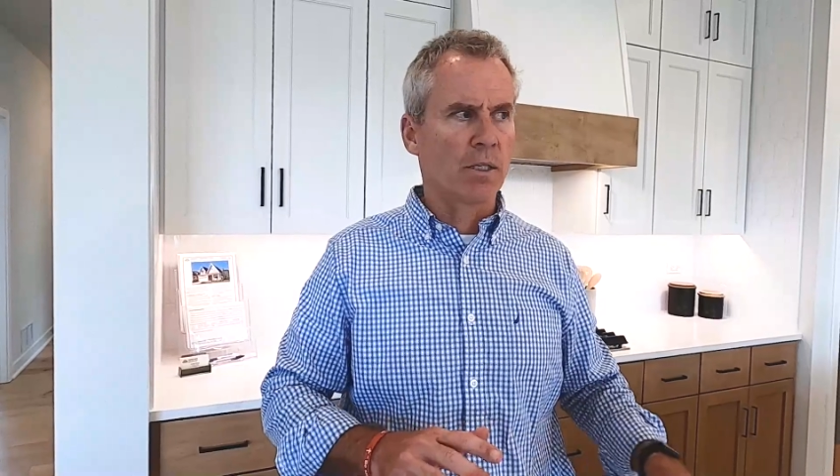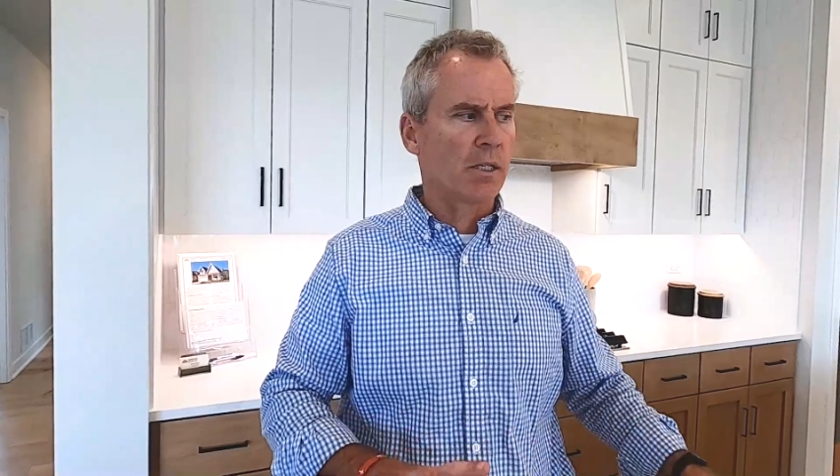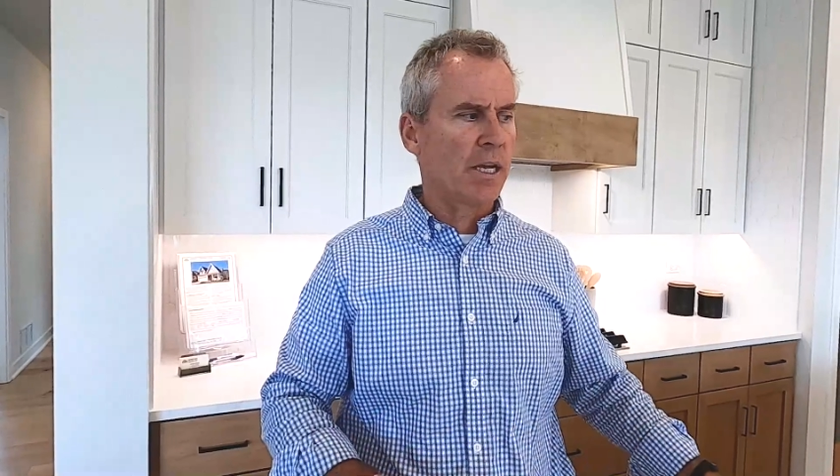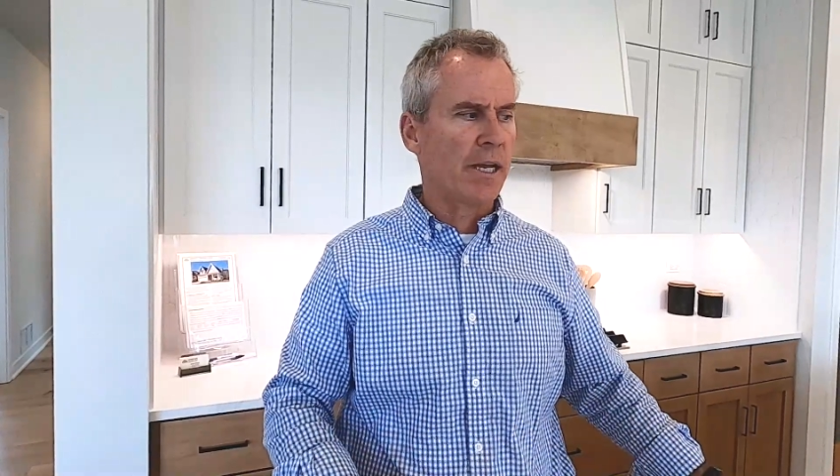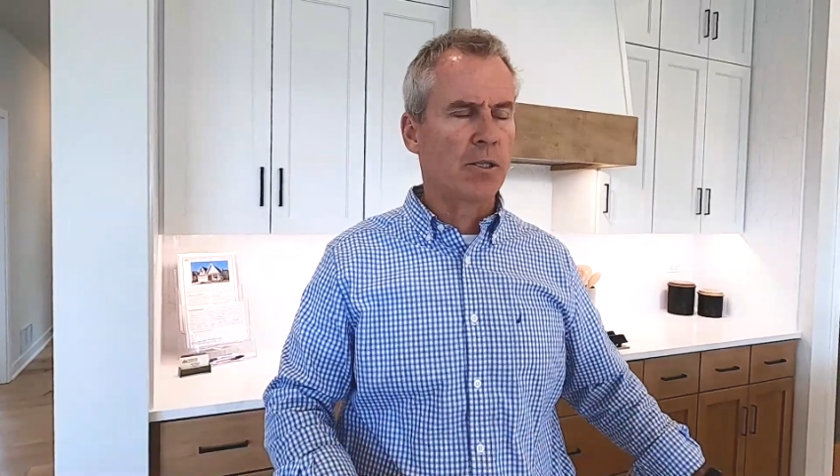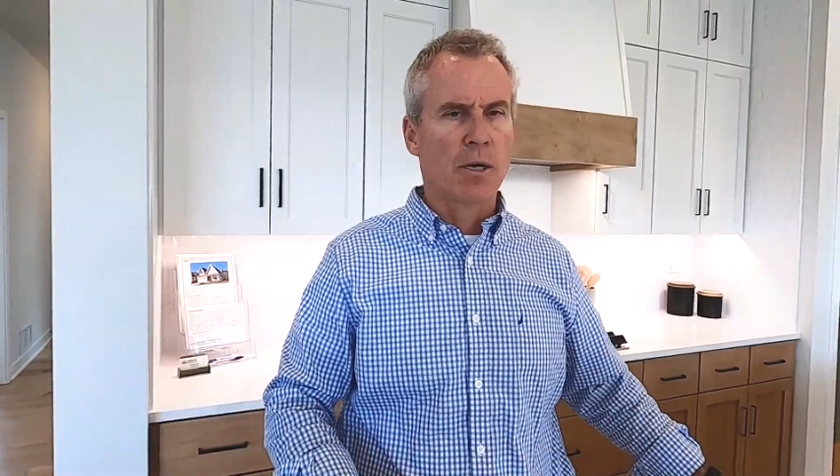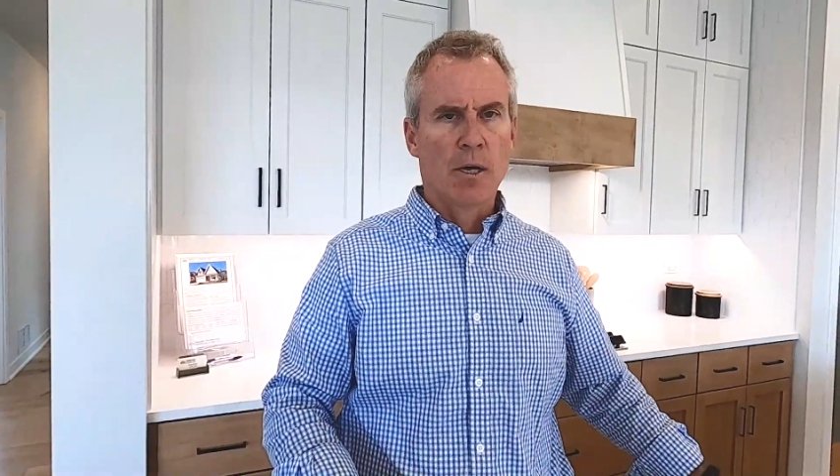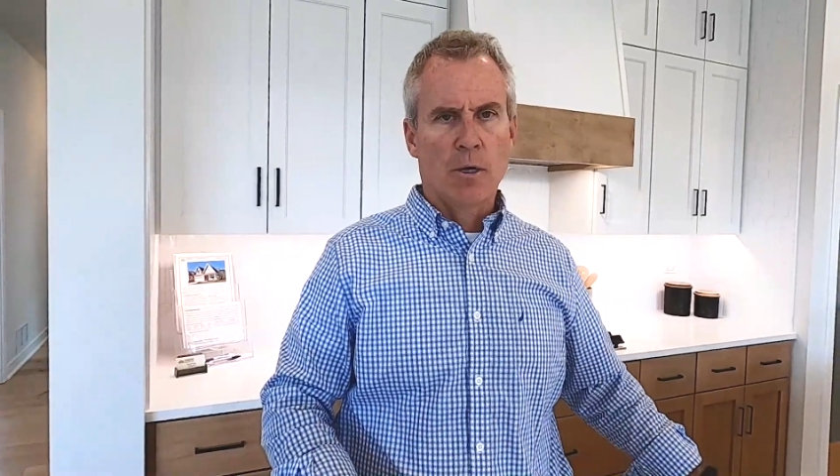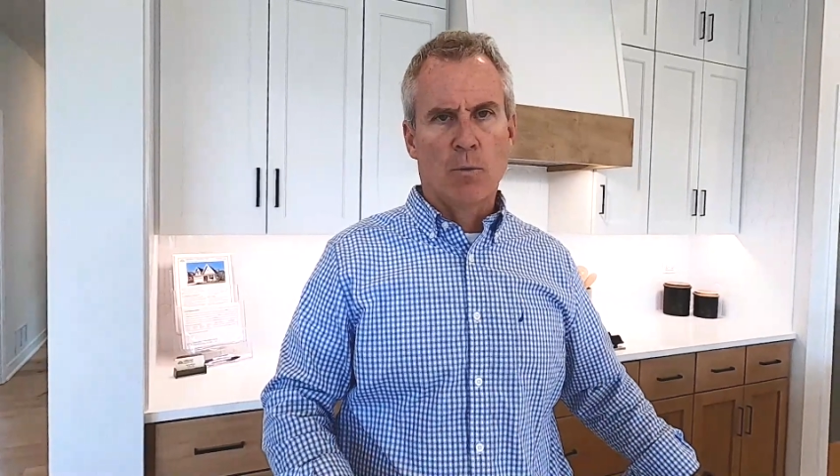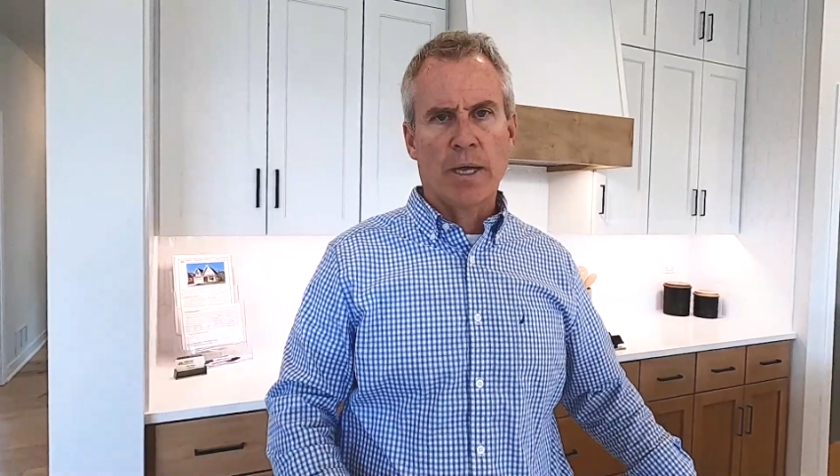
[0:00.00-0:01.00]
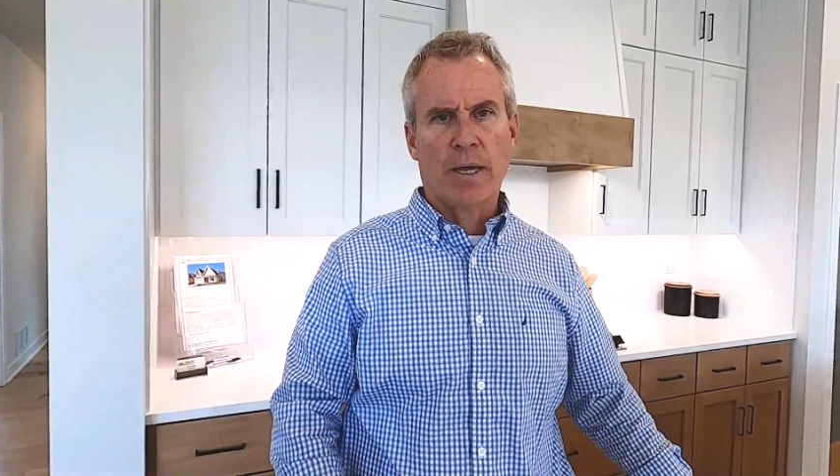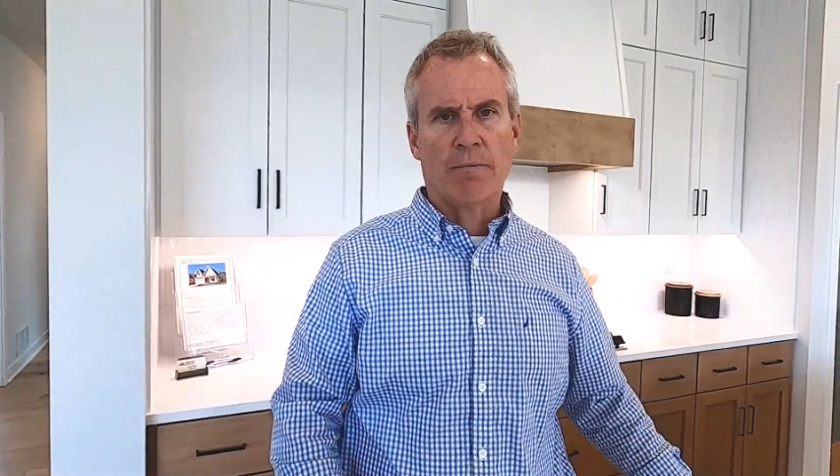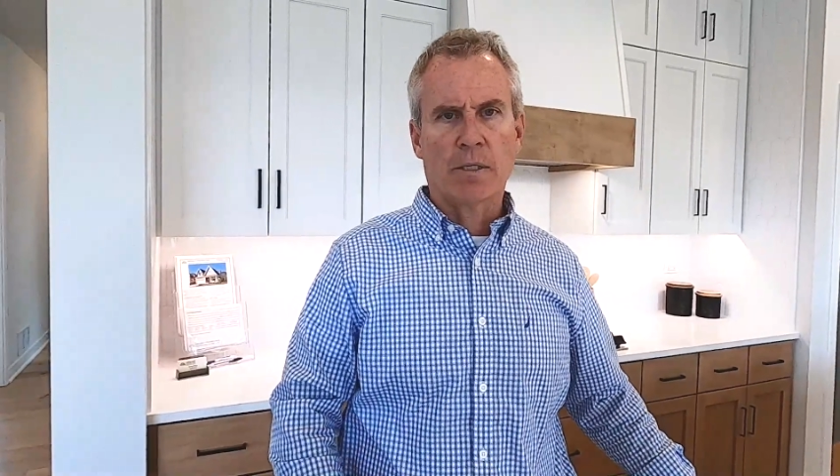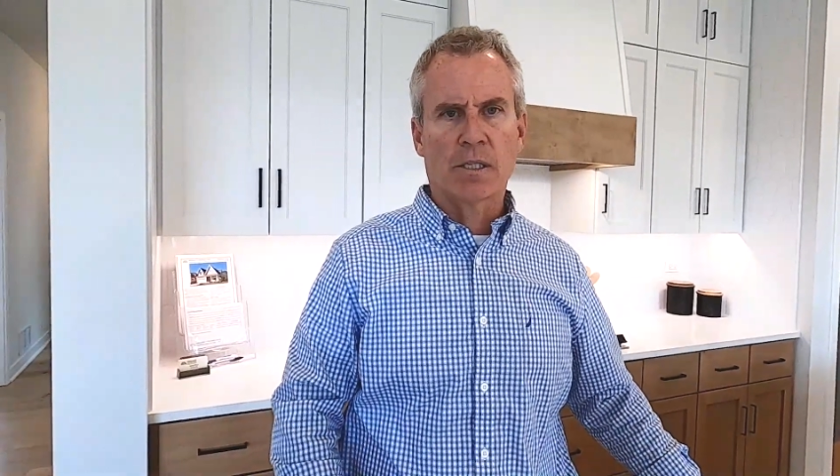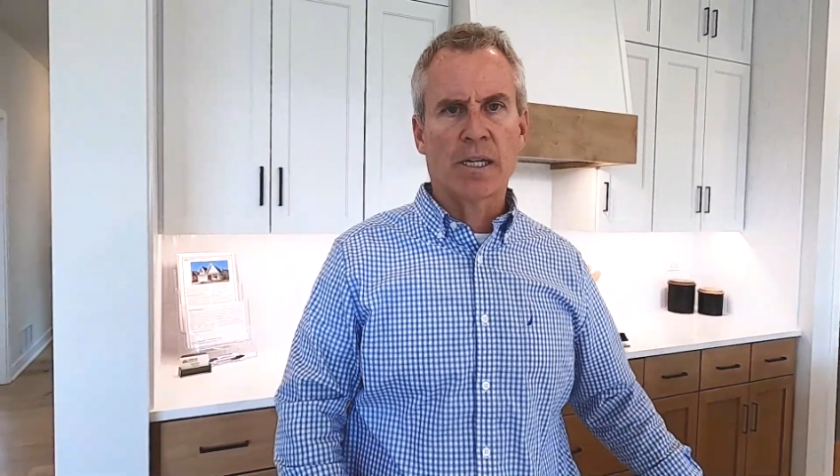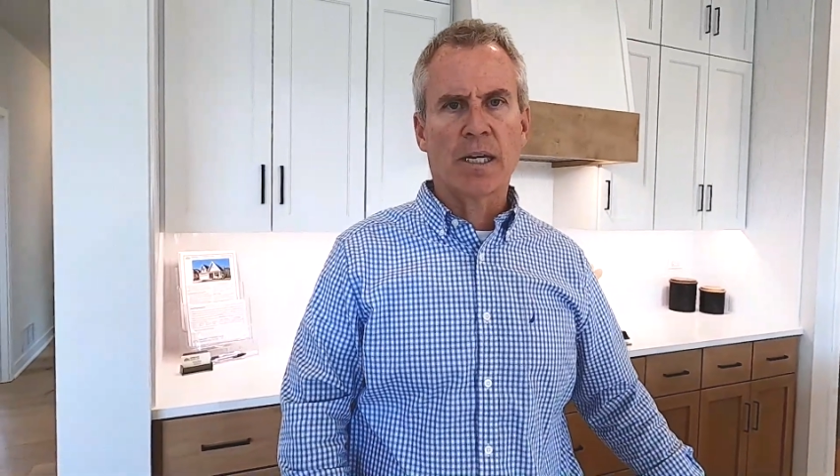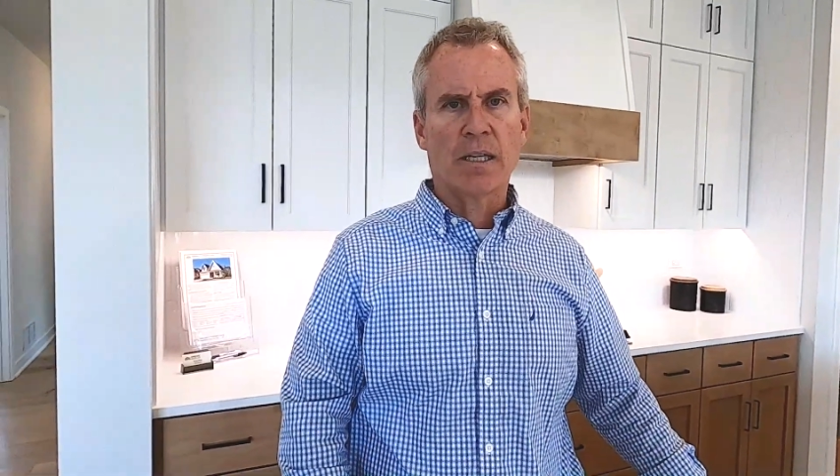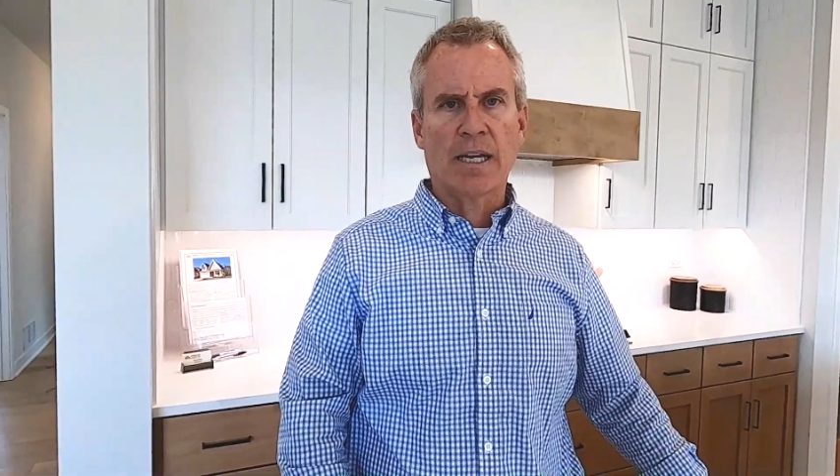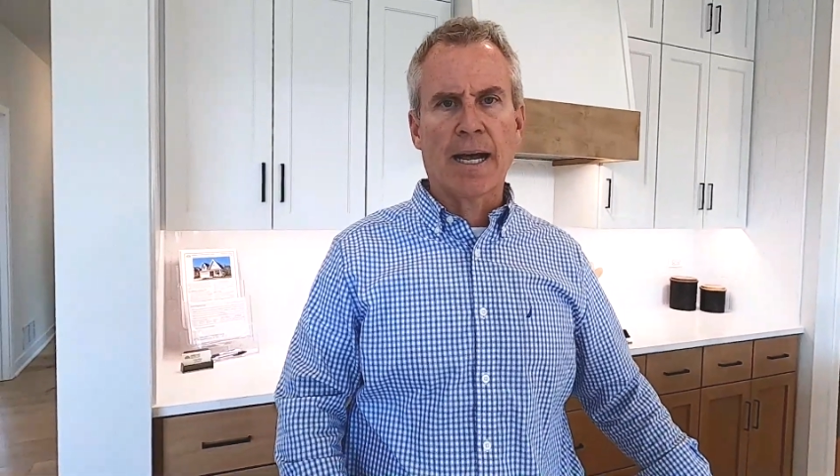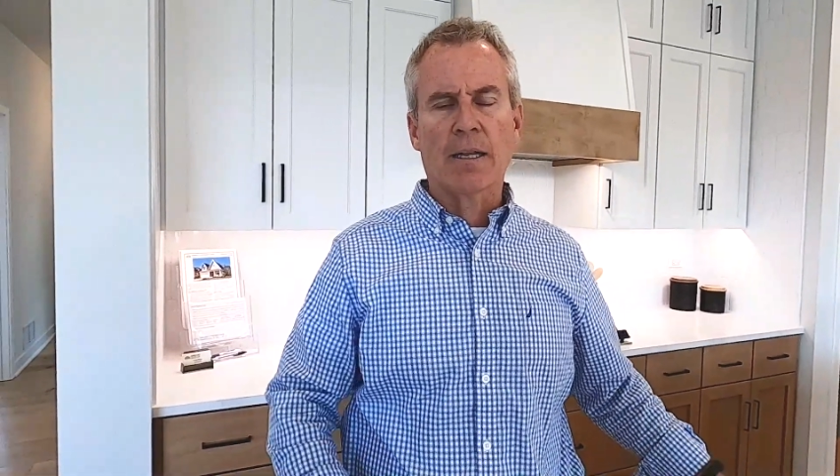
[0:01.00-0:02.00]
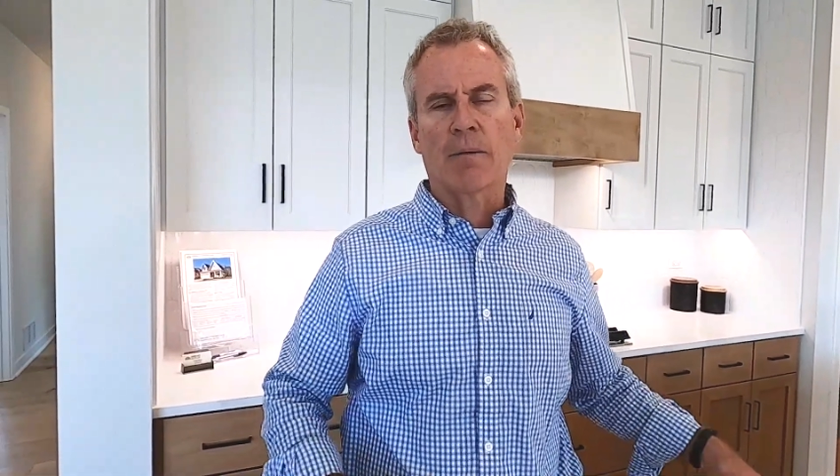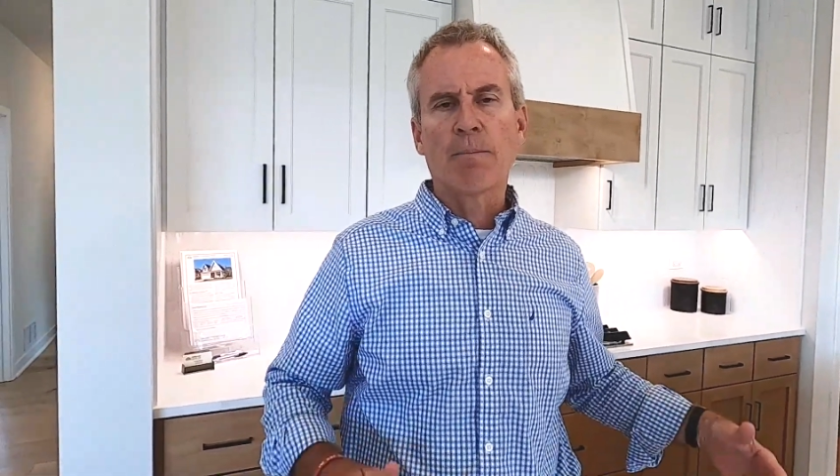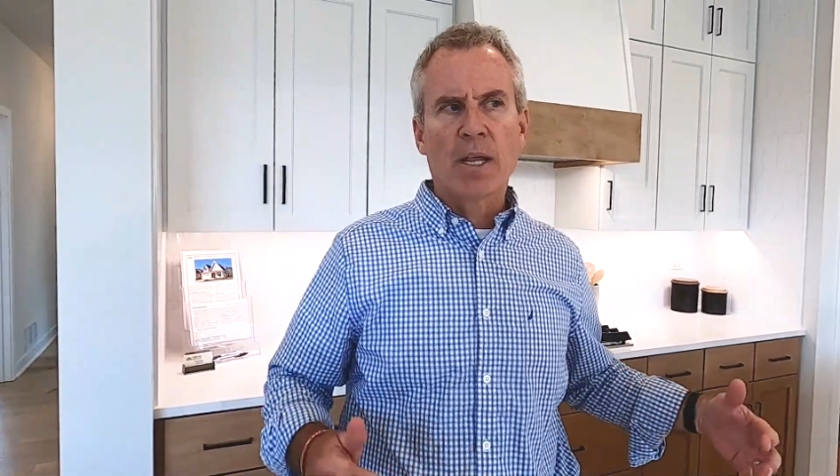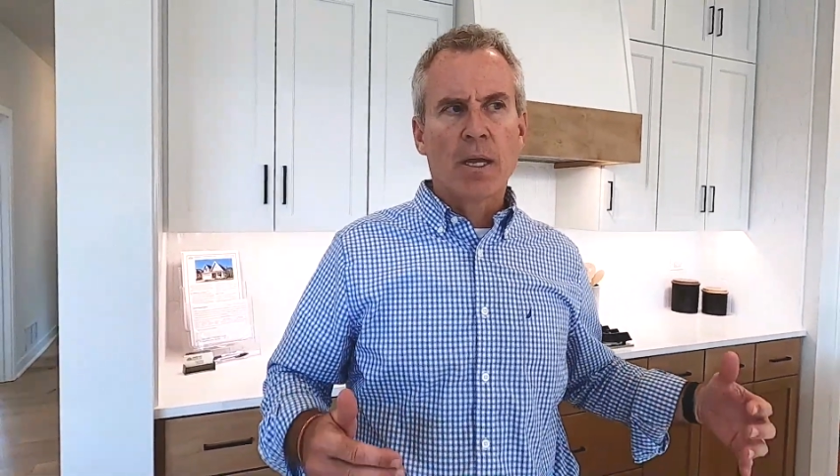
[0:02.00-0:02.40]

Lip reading: In this case, we have the sink in the island.